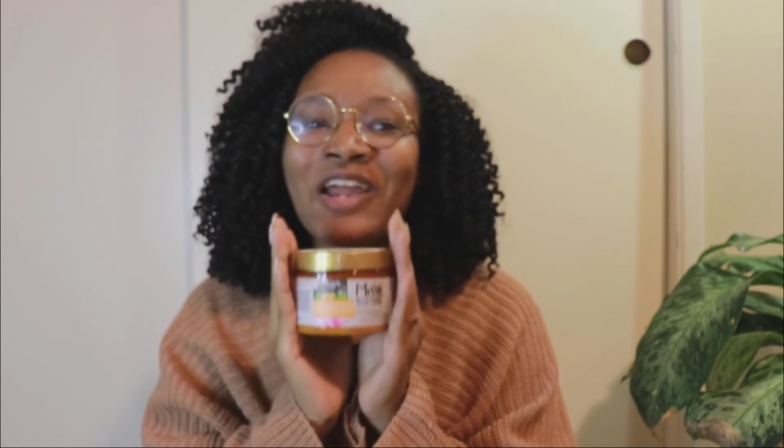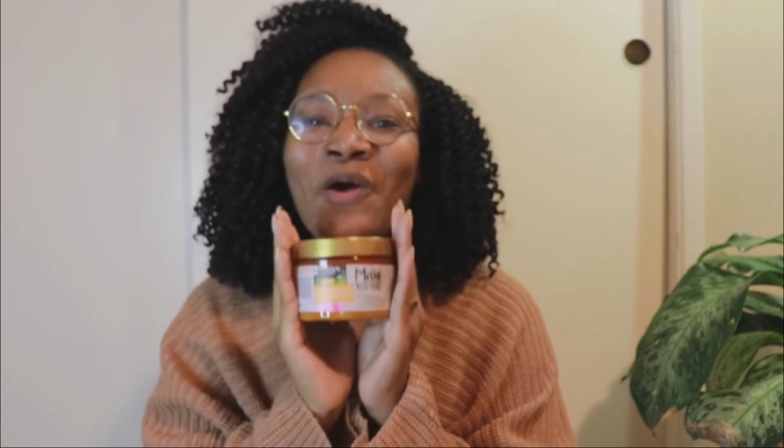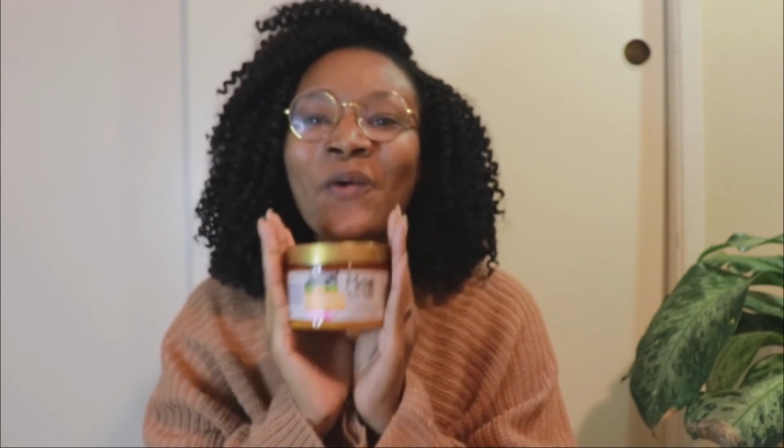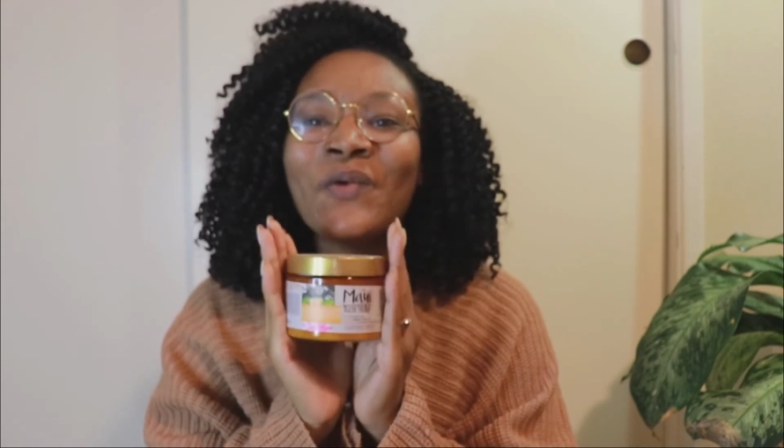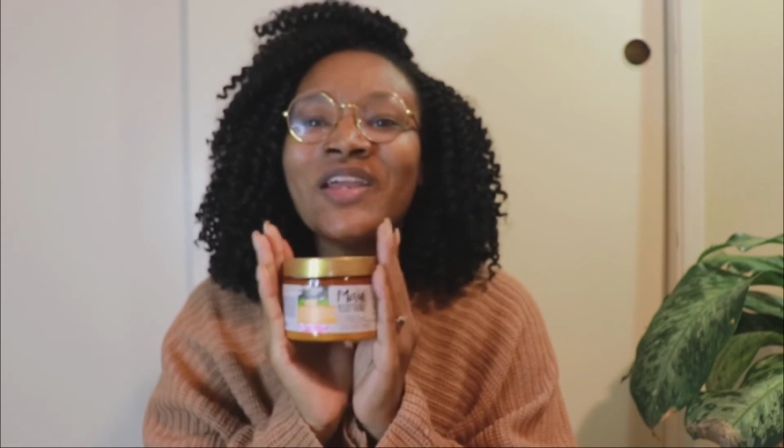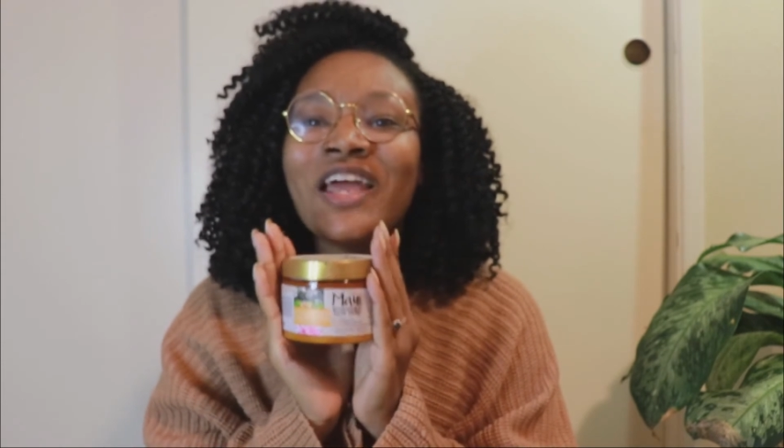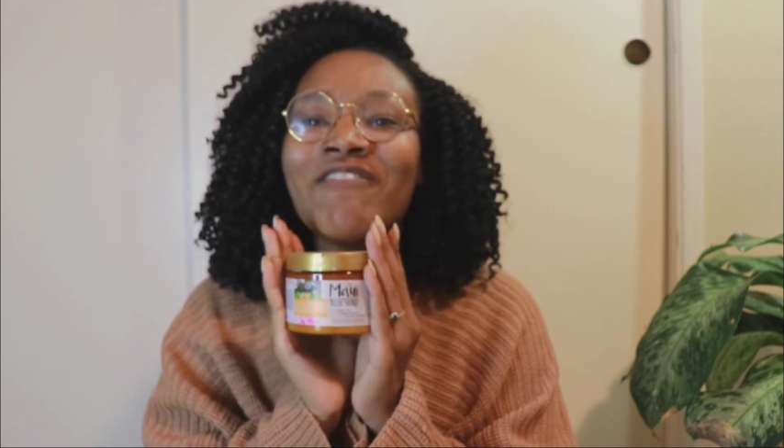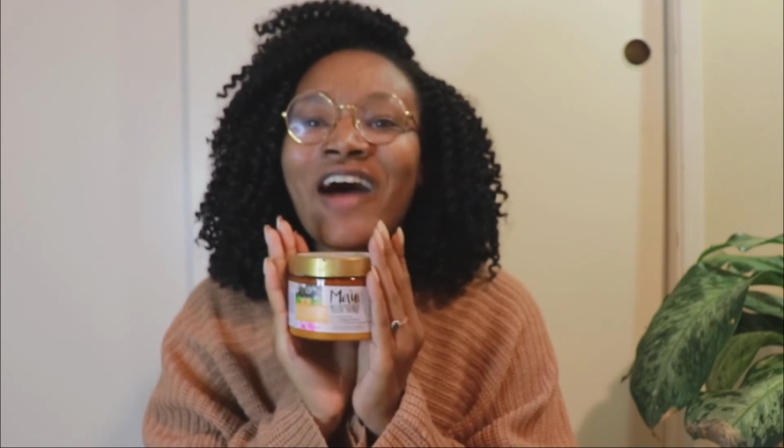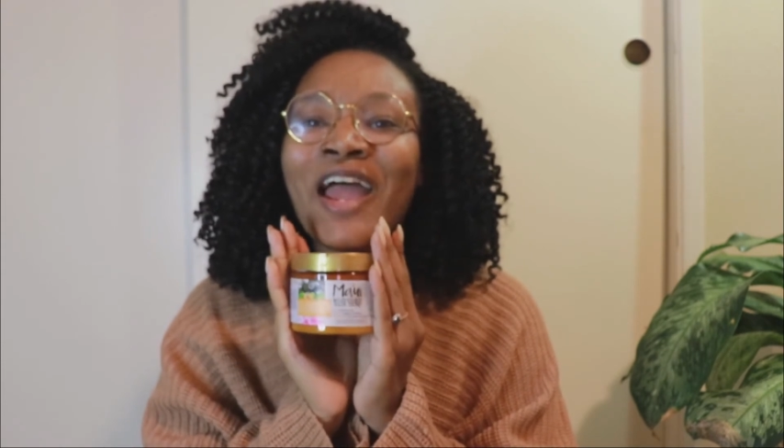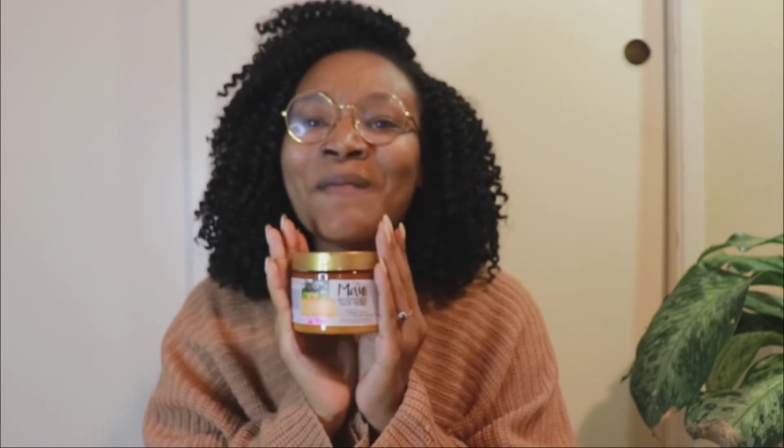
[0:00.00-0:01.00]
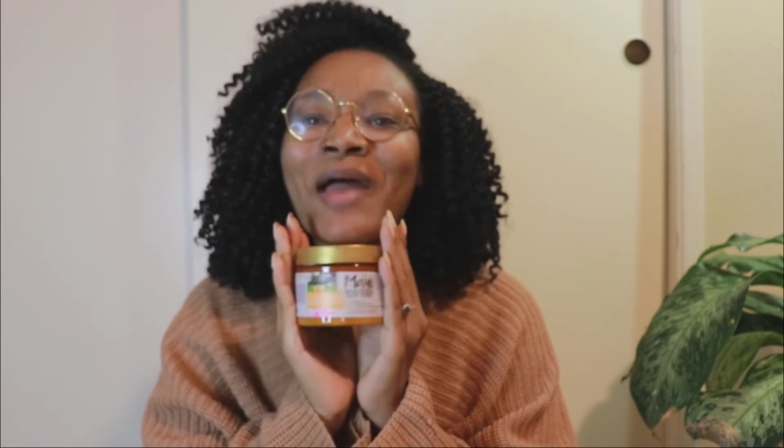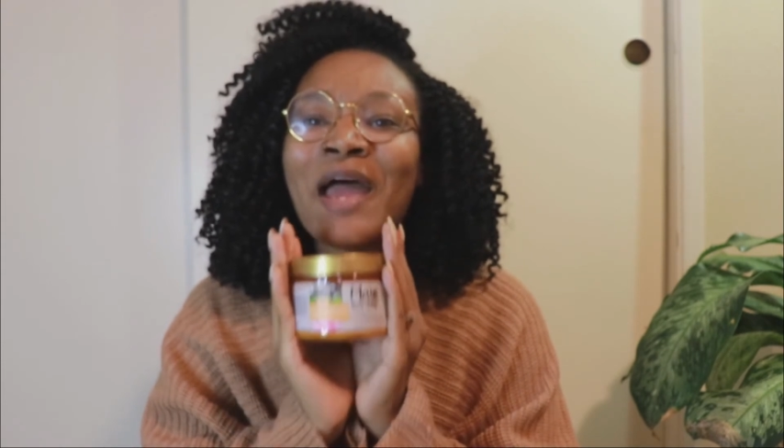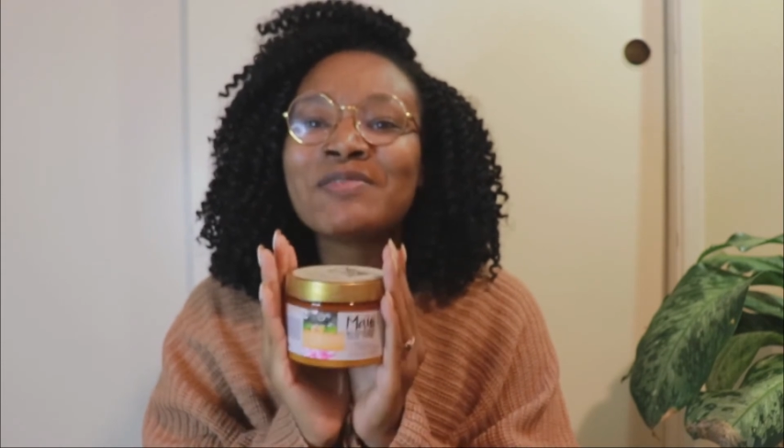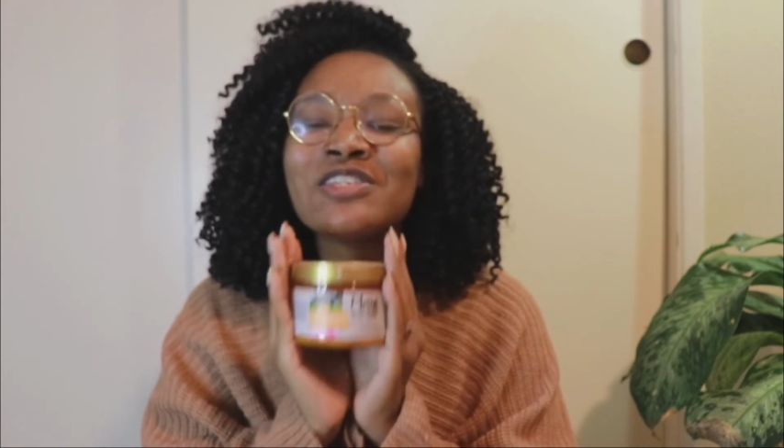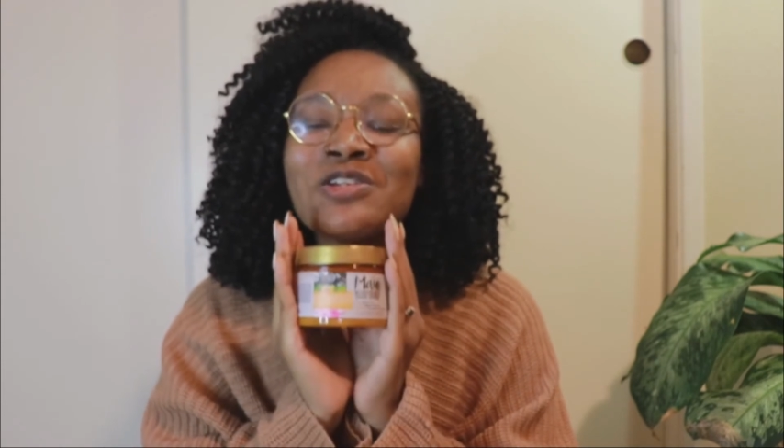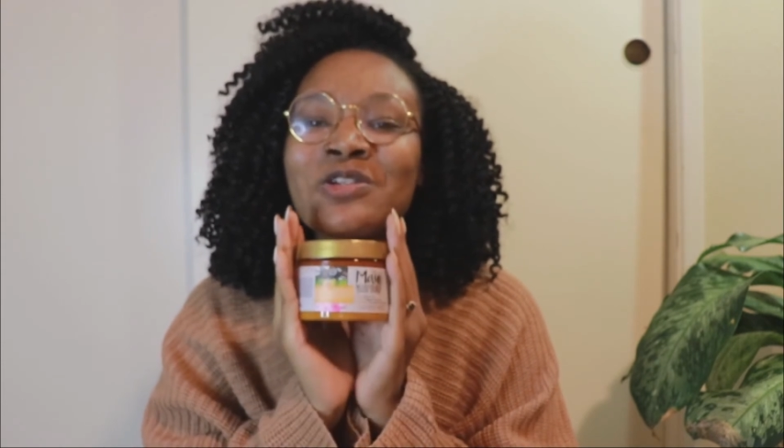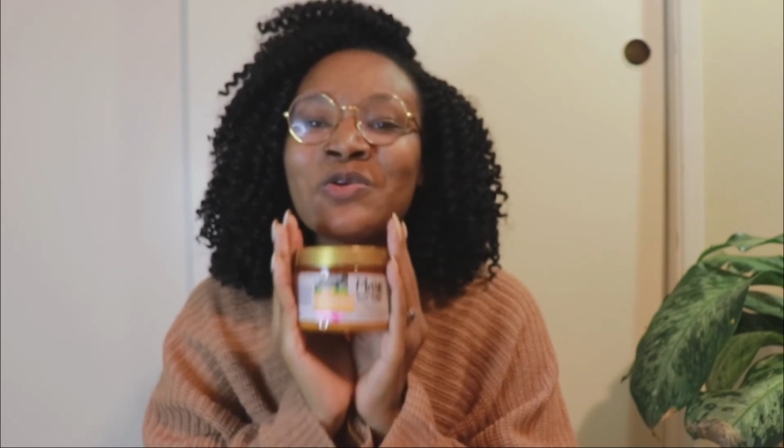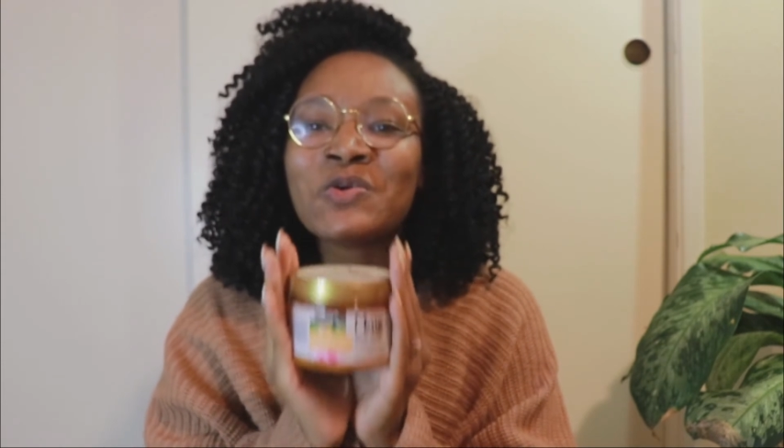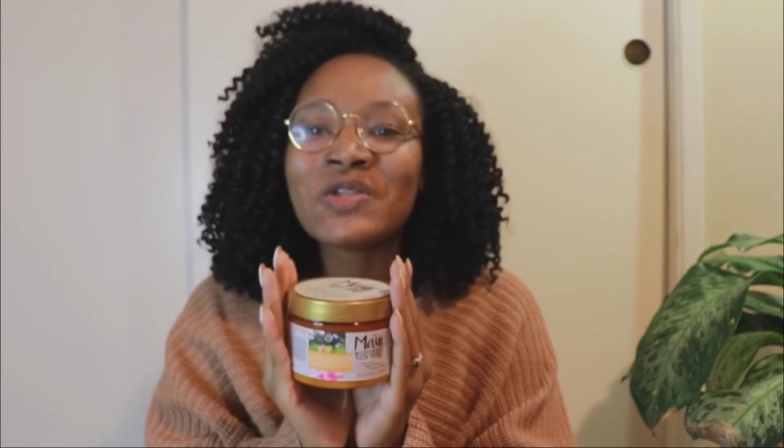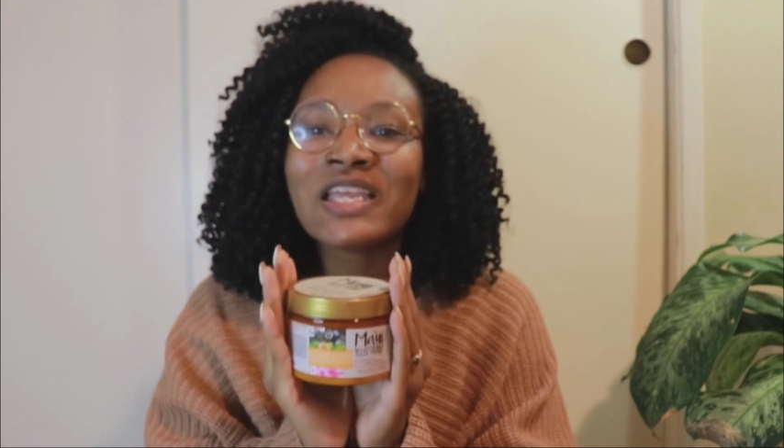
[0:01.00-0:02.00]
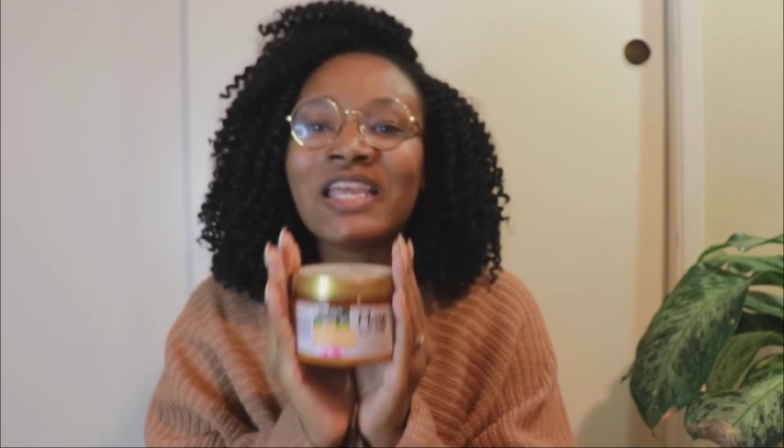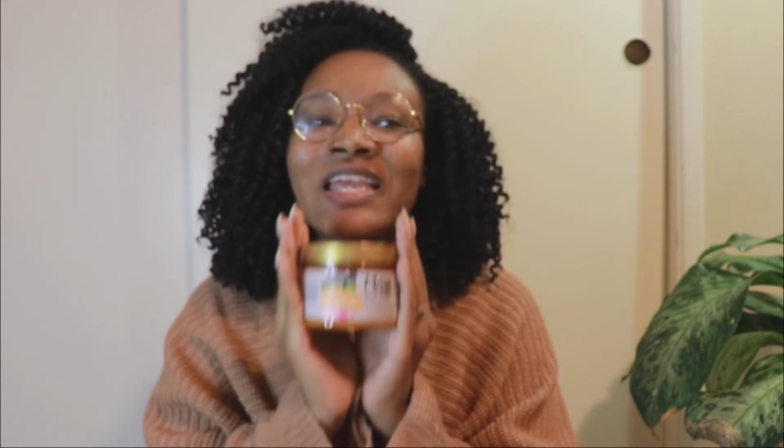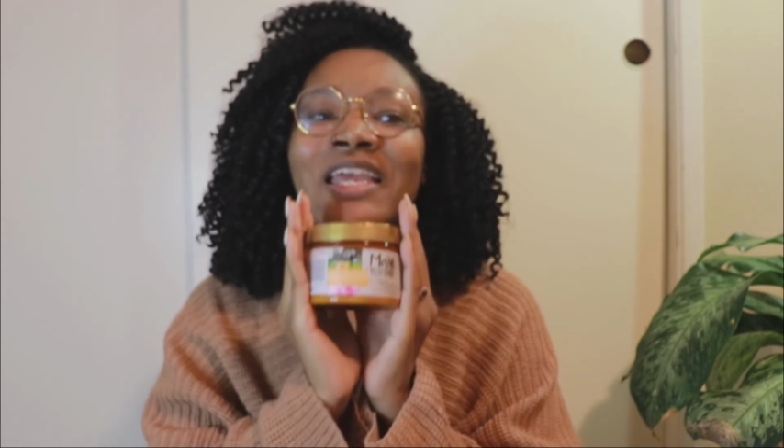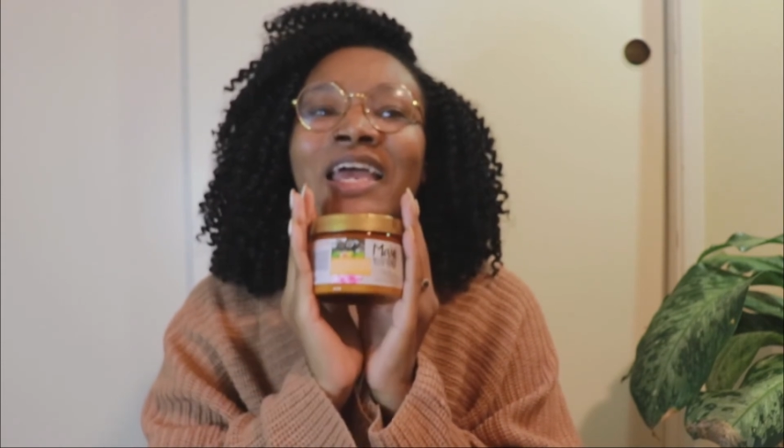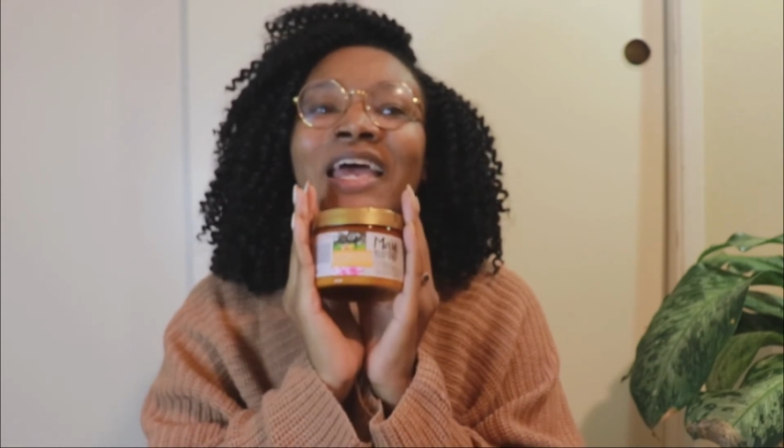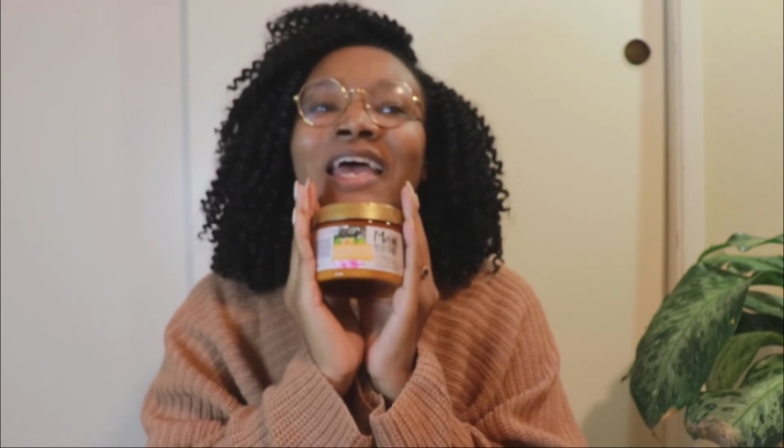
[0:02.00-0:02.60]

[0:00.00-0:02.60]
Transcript: like only if I am absolutely